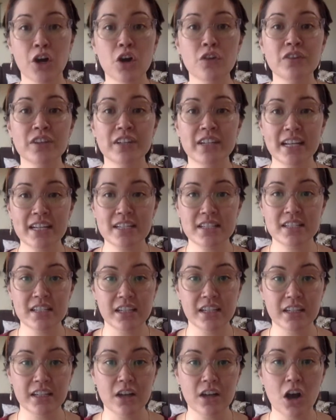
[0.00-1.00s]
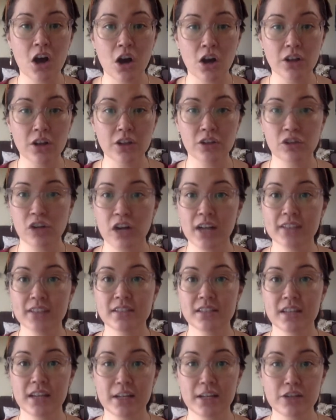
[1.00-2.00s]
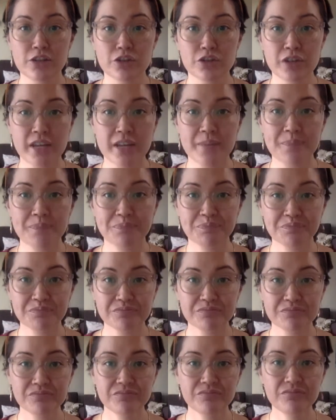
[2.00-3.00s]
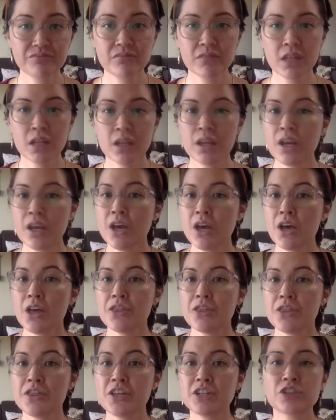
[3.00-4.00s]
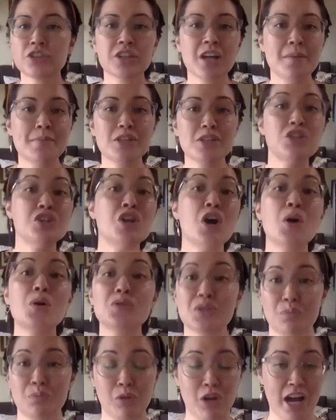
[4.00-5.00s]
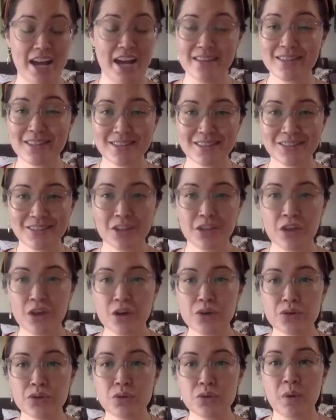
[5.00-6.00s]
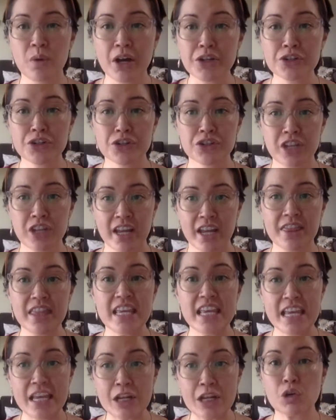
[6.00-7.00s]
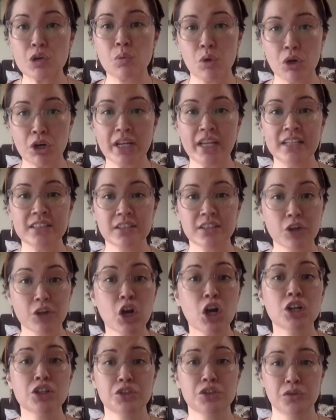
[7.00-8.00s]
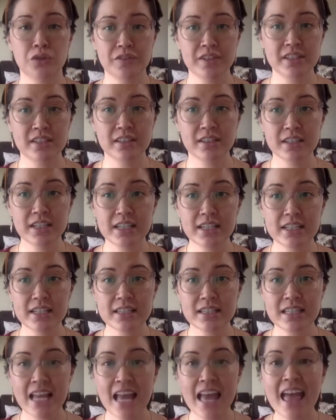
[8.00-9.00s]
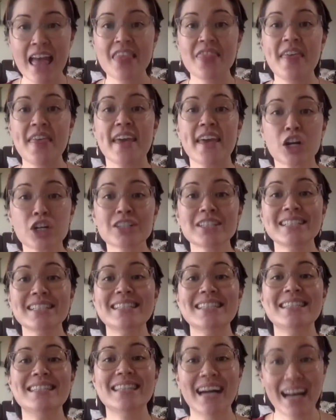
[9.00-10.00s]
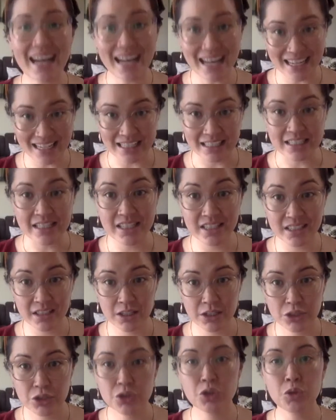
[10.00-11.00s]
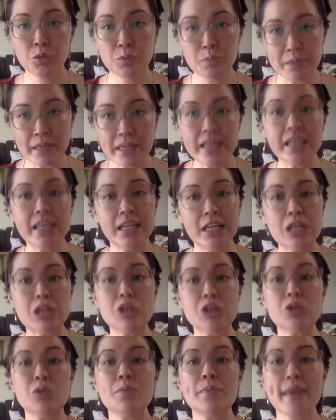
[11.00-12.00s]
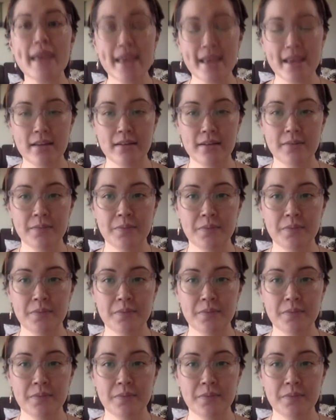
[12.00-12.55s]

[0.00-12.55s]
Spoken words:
COVID-19 all across the country. This should come as no surprise to those who understand the inner workings of carceral facilities. They are designed to be inhumane.